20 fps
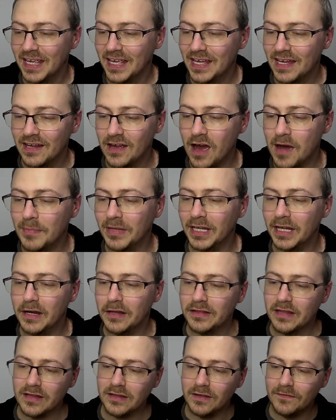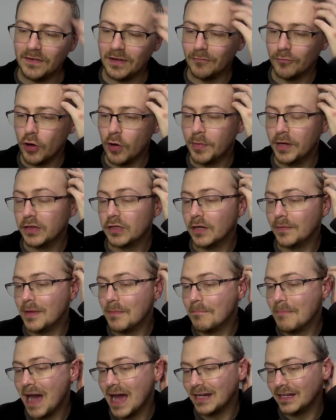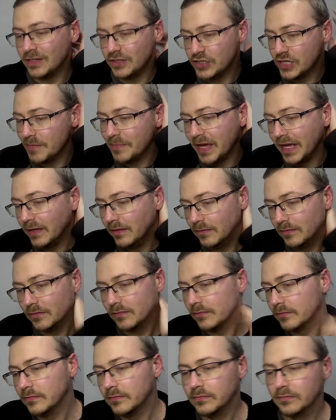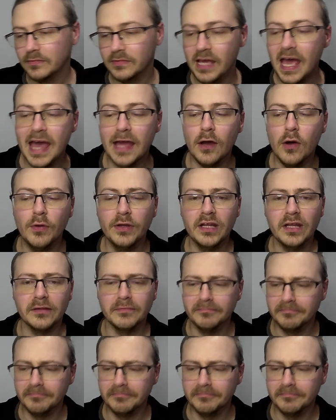Carmelina says, do you think Roman is going to be mad at Jimmy? Yeah, he always is.